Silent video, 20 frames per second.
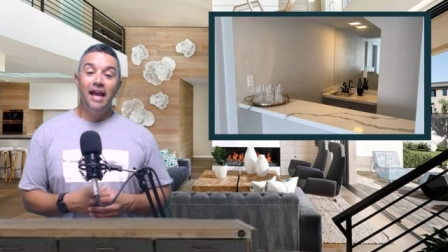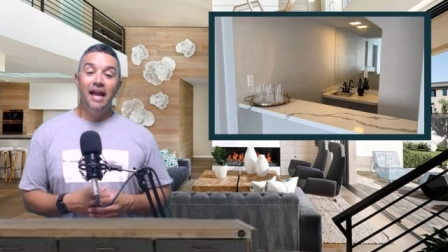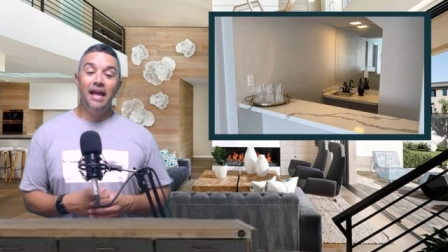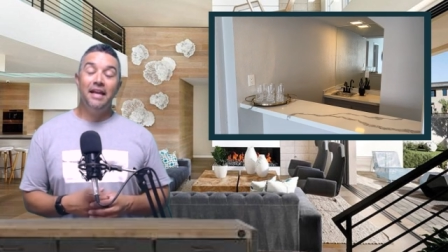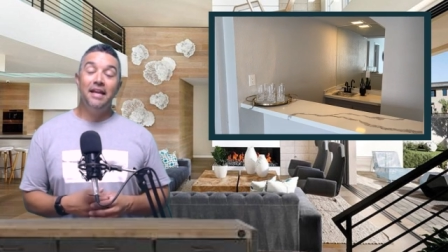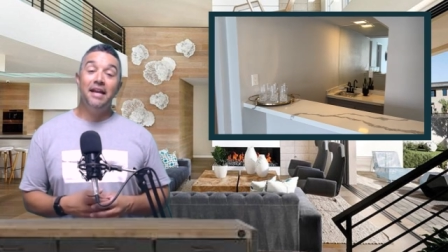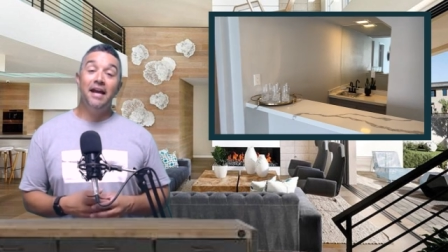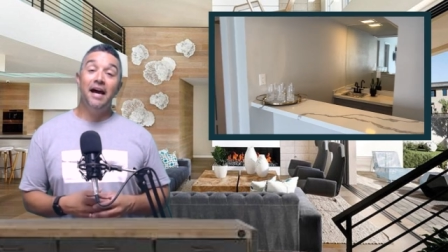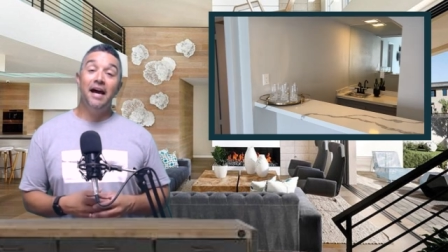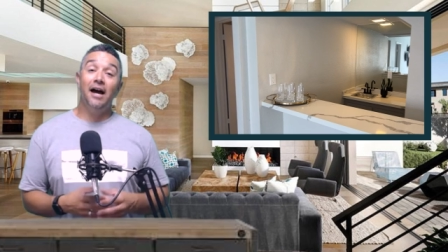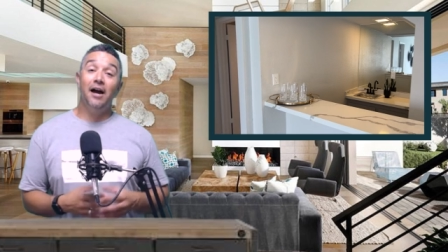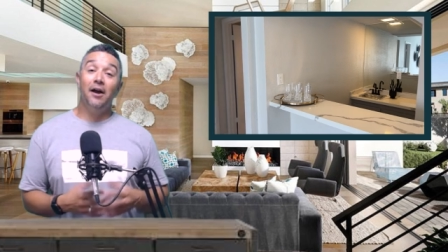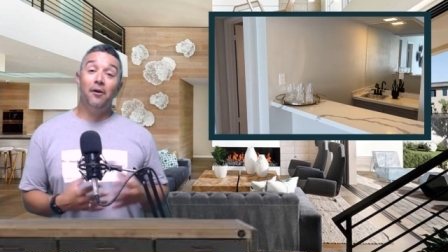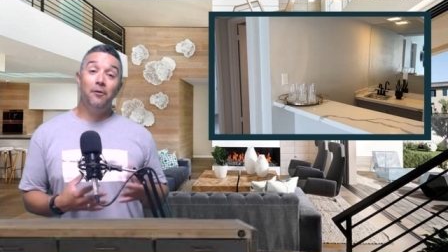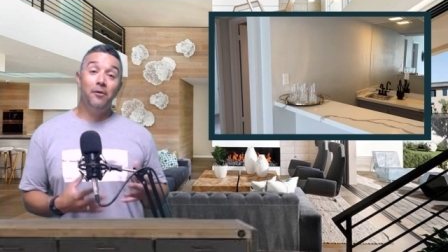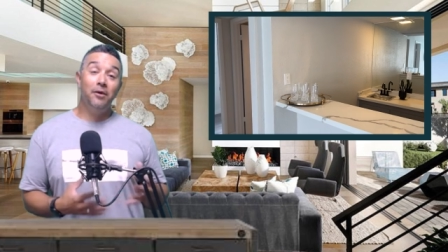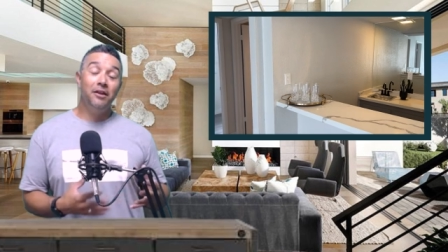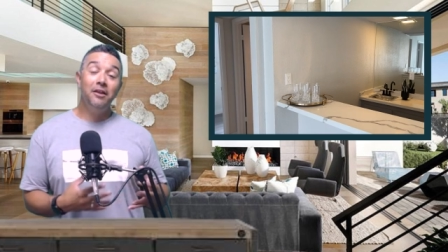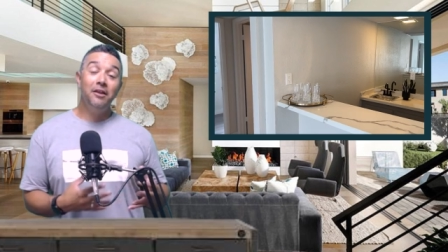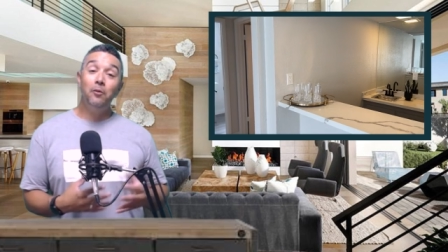and uh,
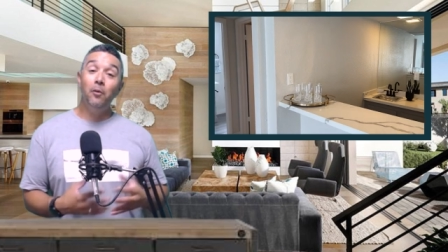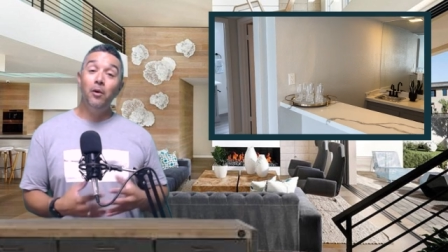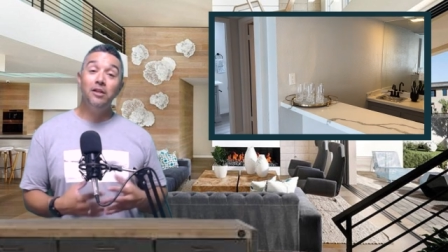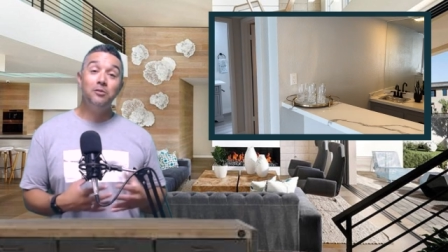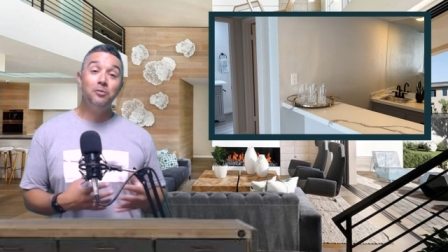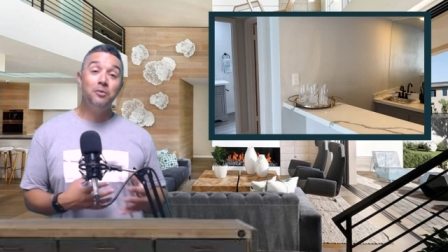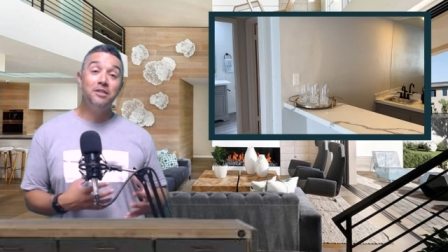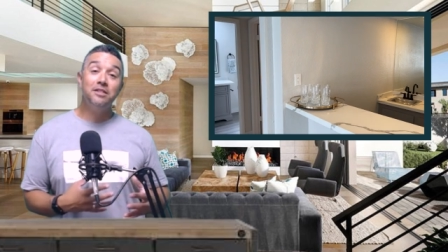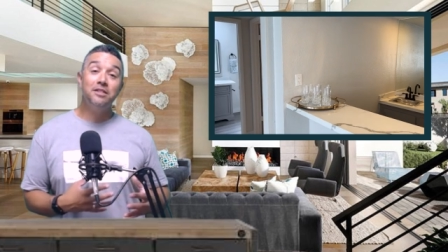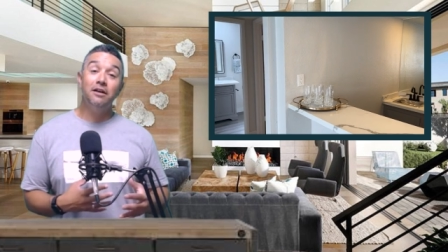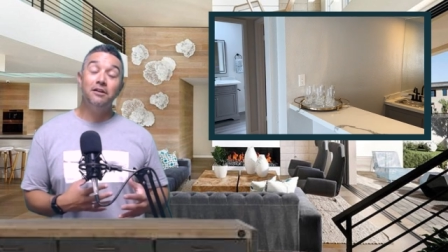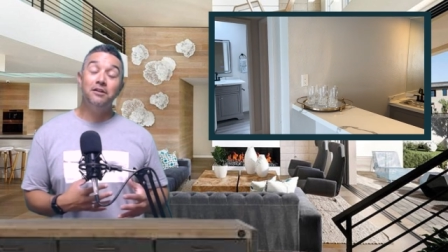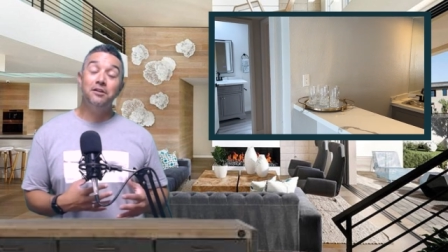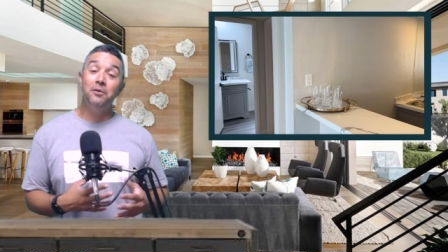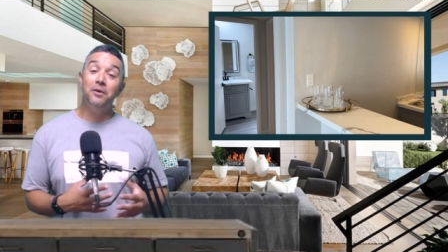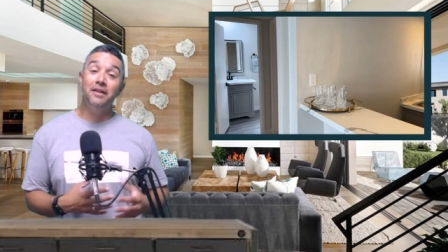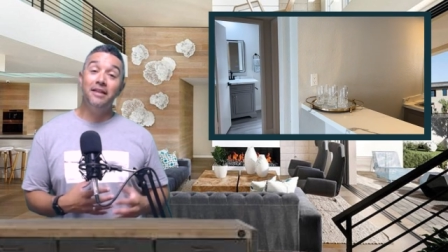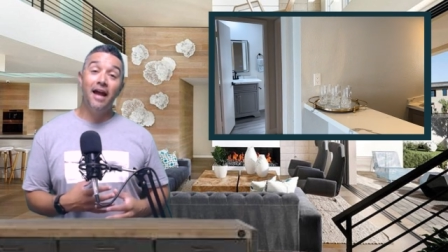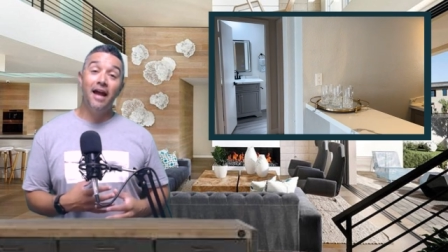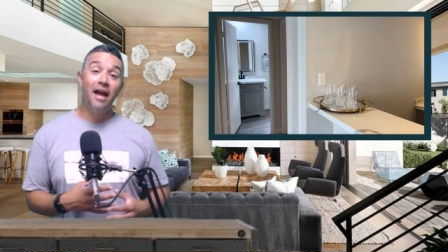really, once we start
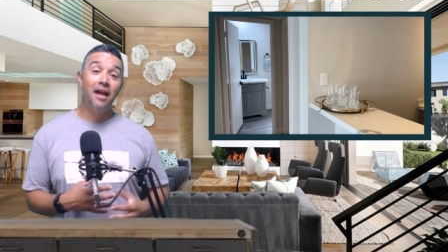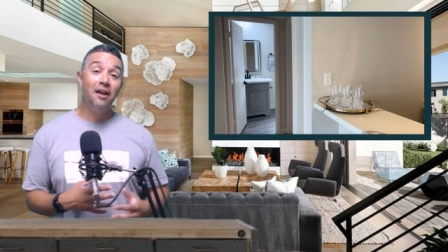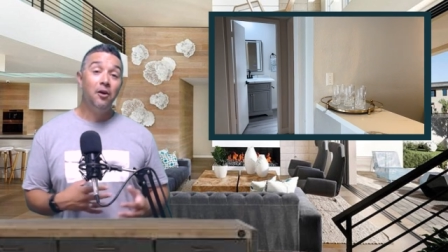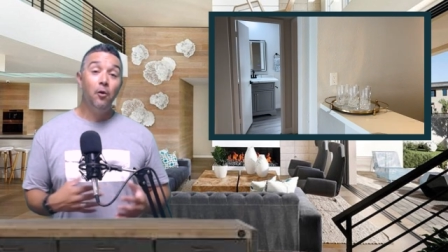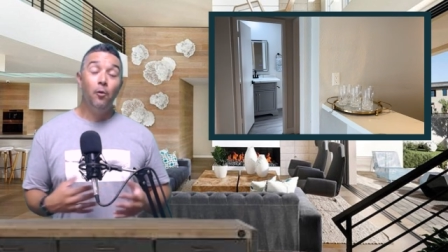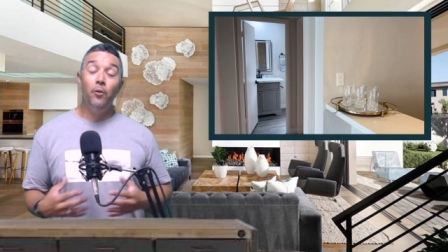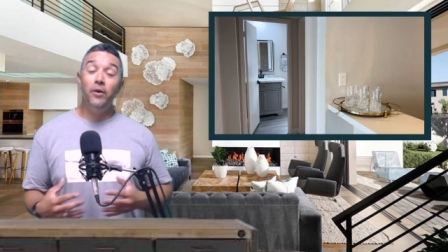doing that,